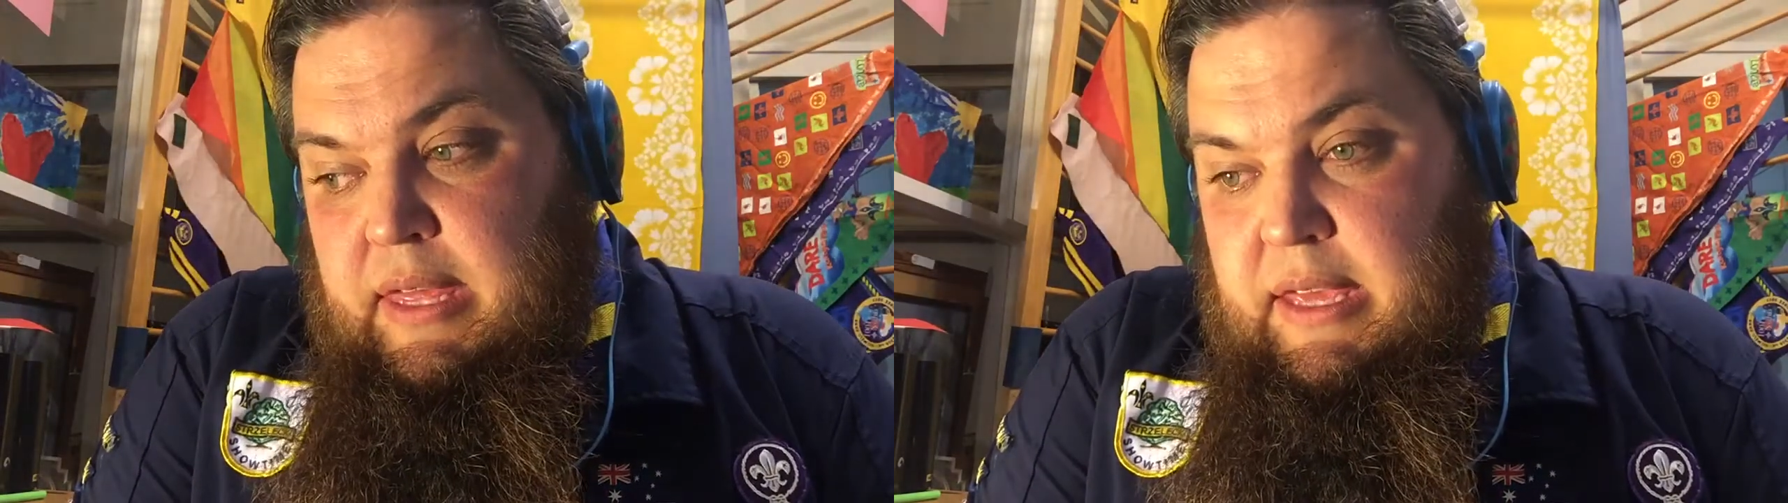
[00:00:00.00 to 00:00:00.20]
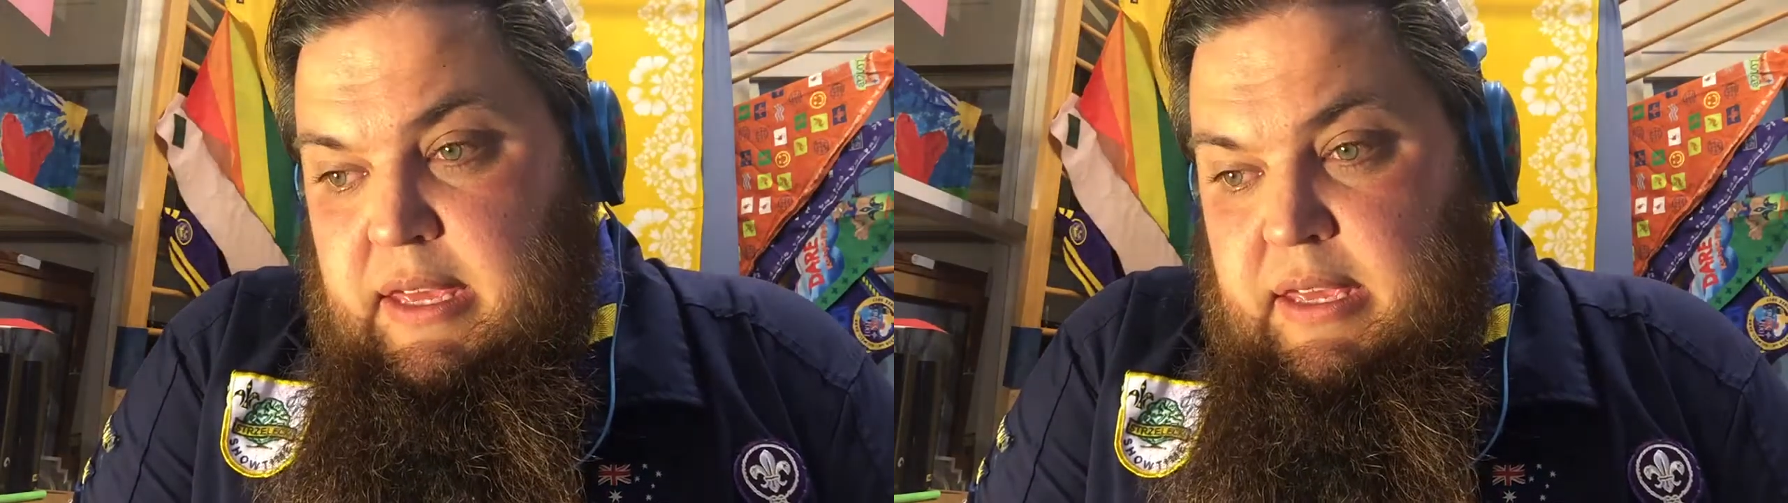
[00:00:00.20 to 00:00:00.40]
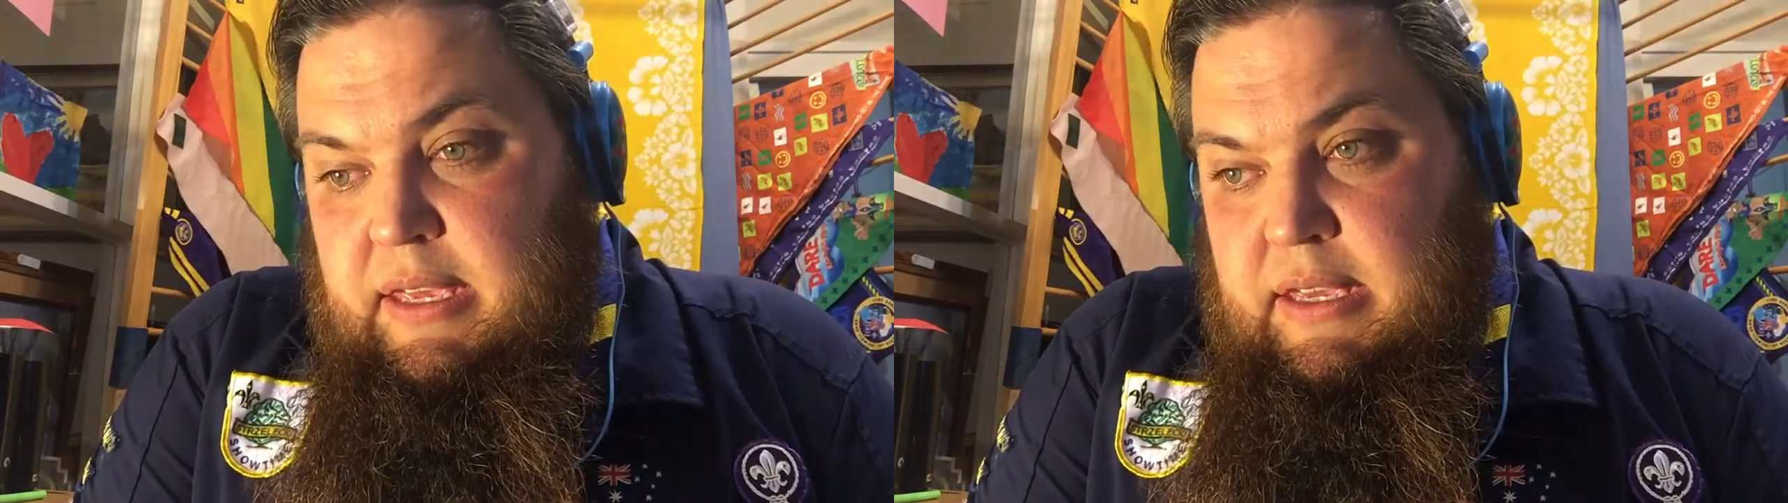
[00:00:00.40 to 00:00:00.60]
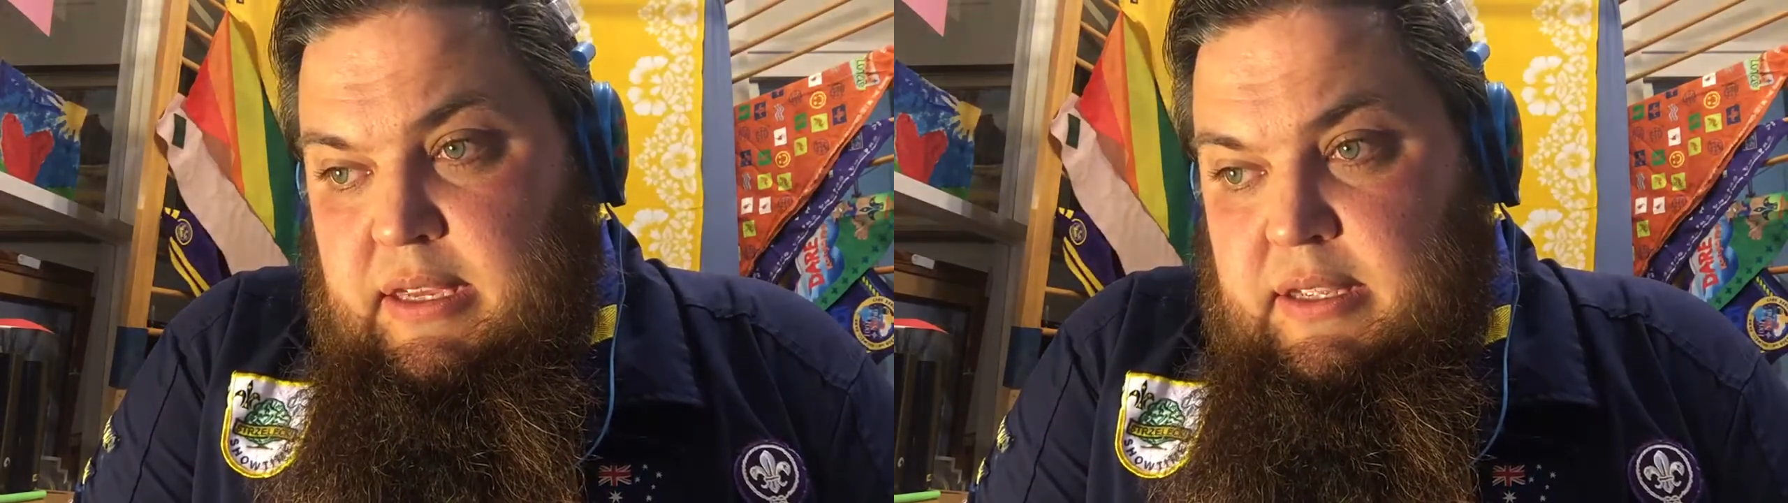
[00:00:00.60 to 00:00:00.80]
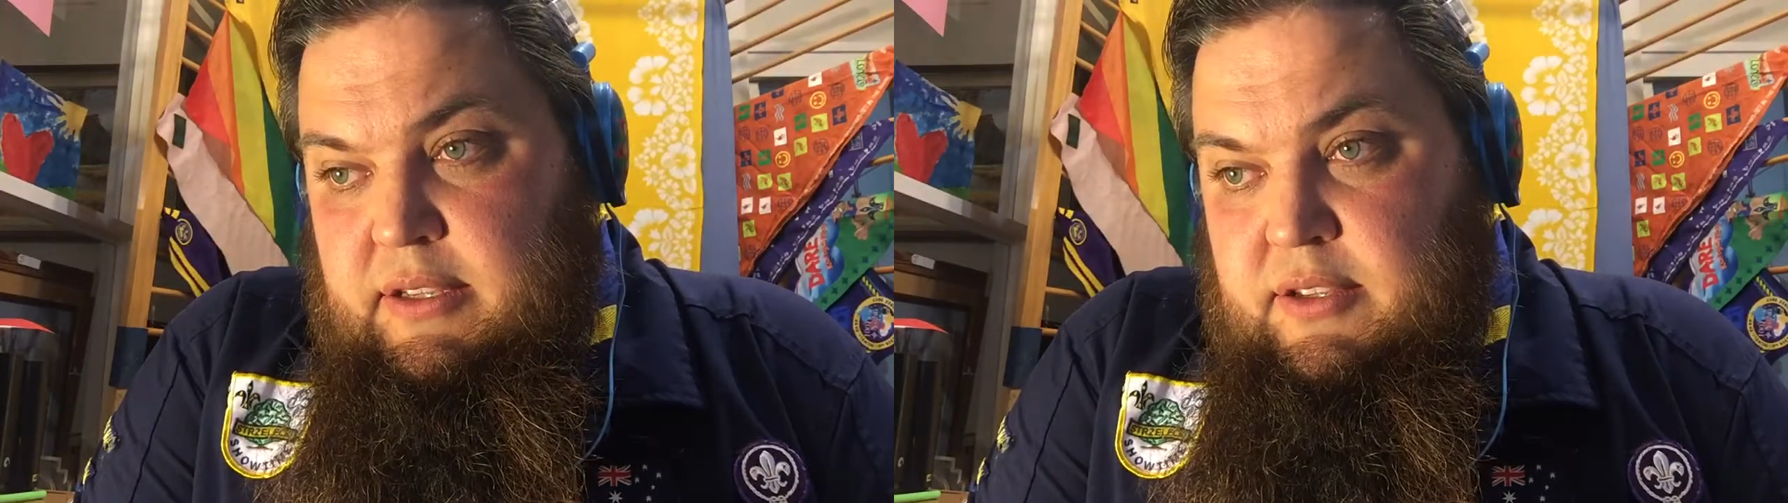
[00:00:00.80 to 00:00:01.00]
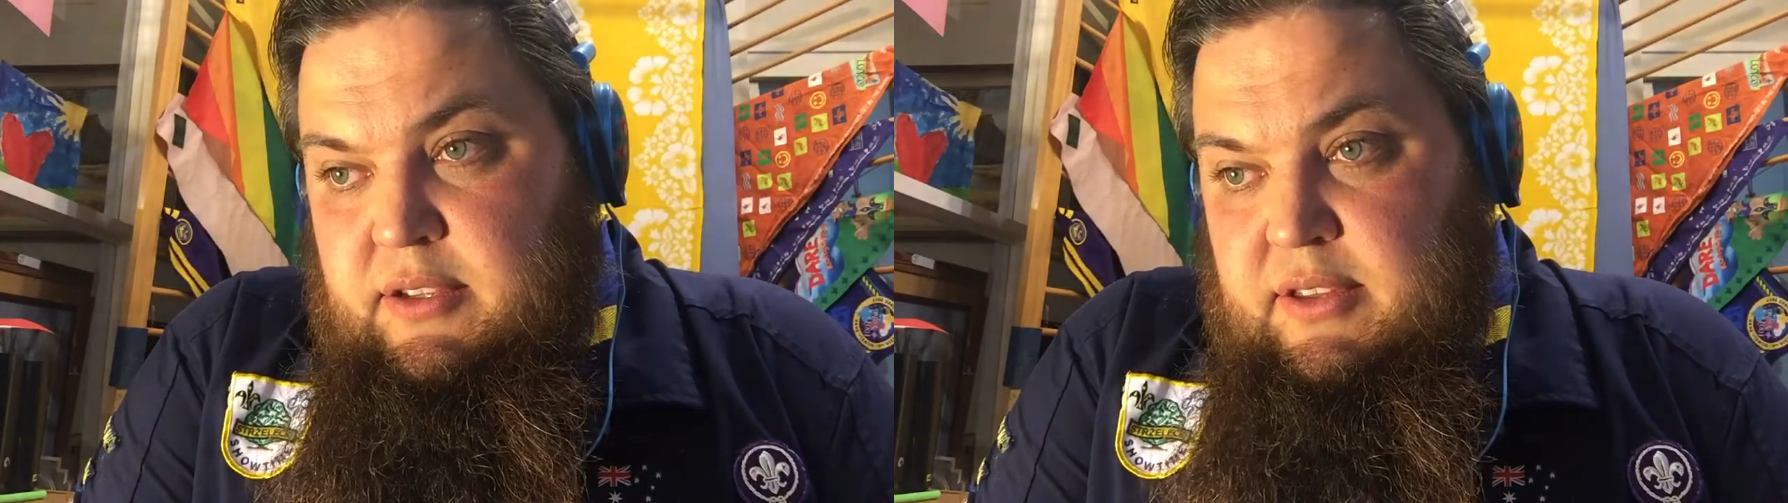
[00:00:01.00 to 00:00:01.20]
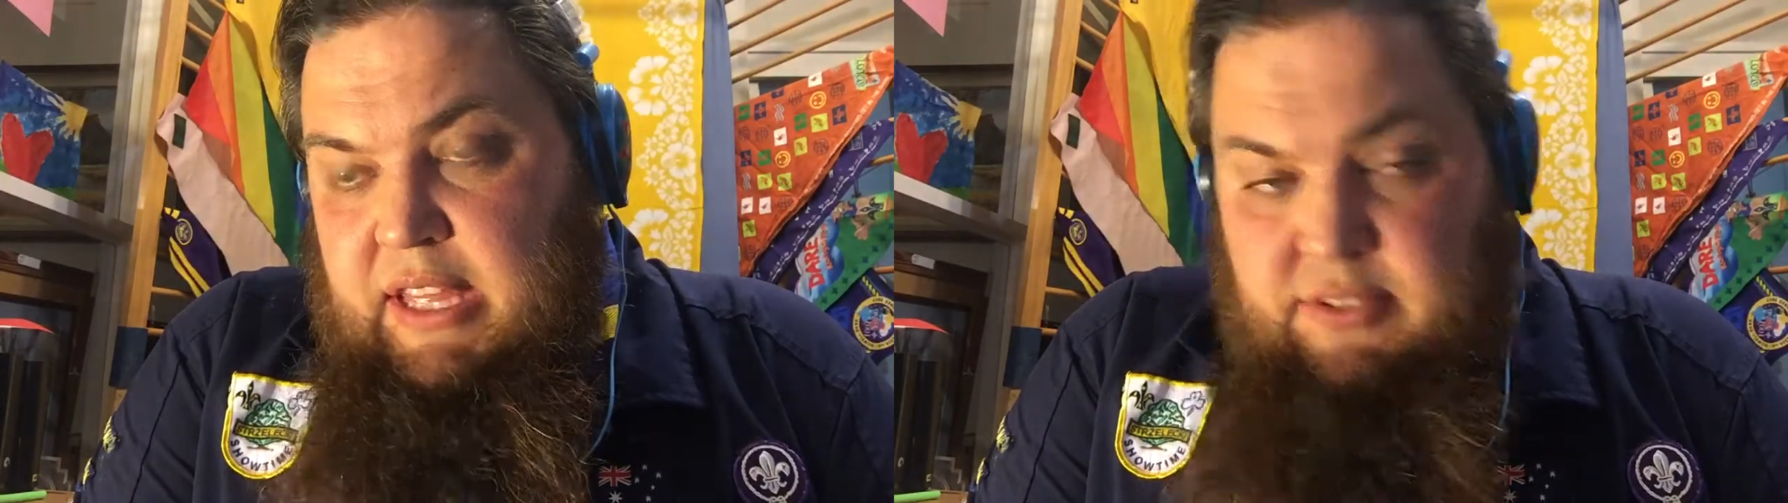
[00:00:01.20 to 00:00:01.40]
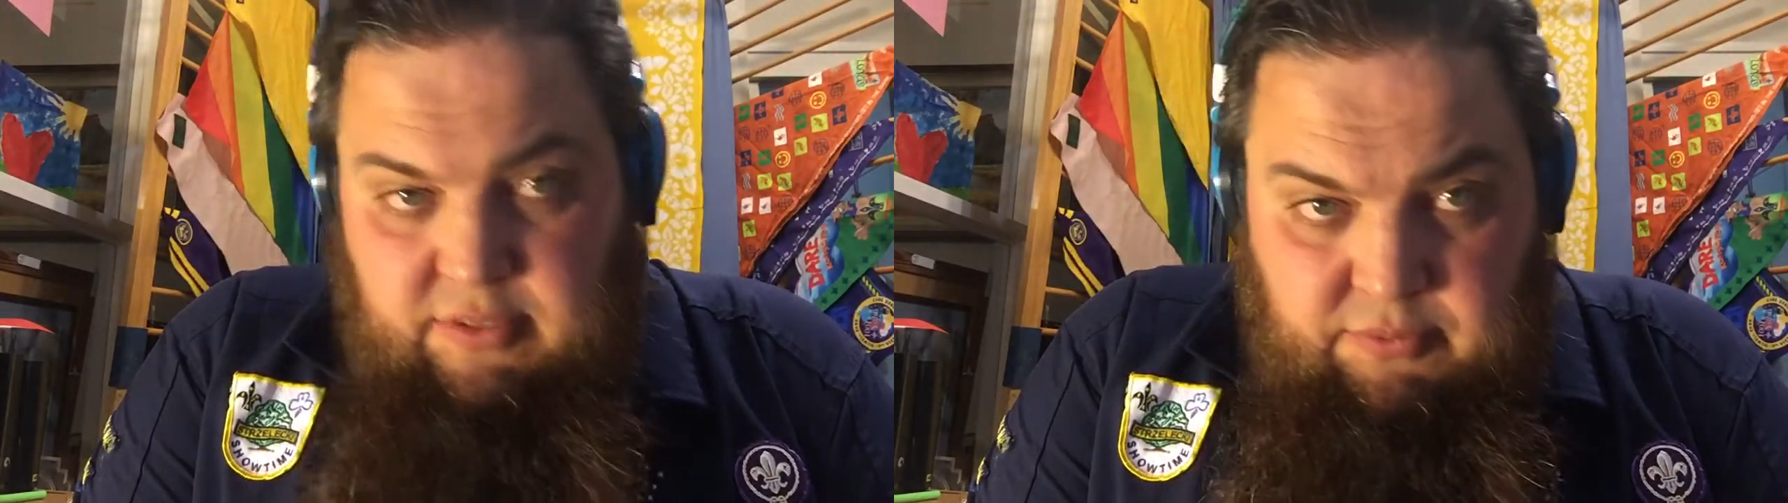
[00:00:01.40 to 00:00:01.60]
and
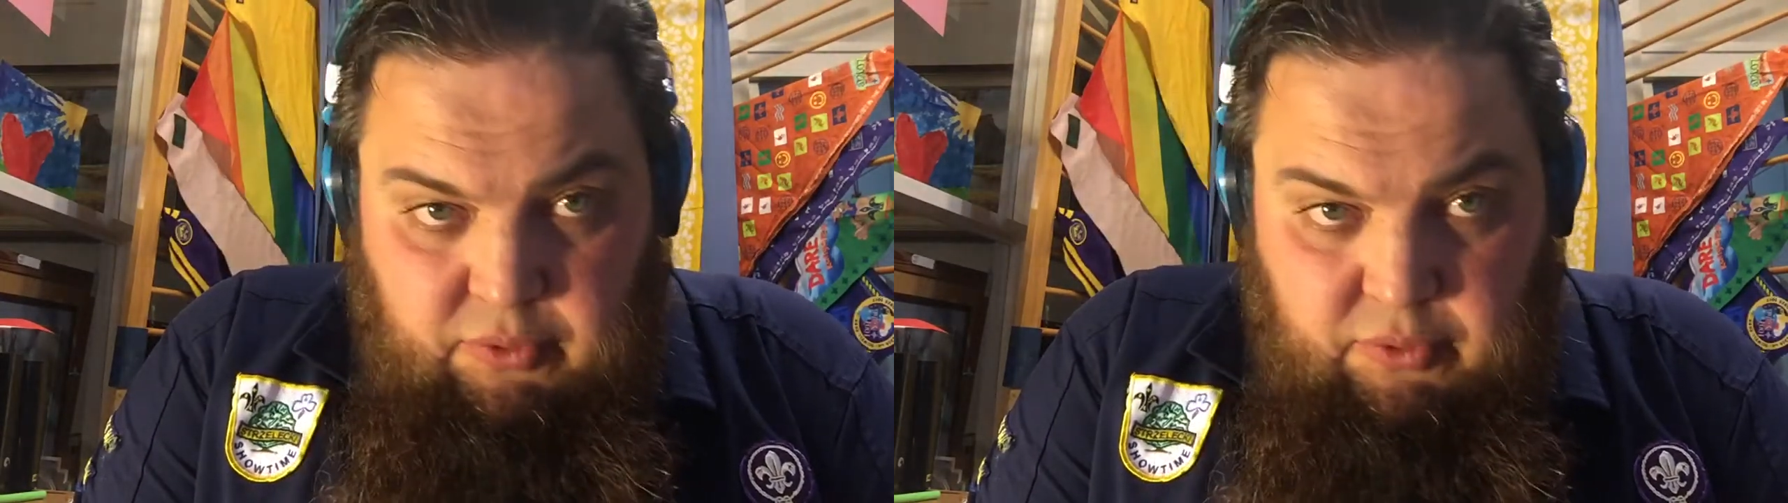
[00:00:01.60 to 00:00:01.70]
that's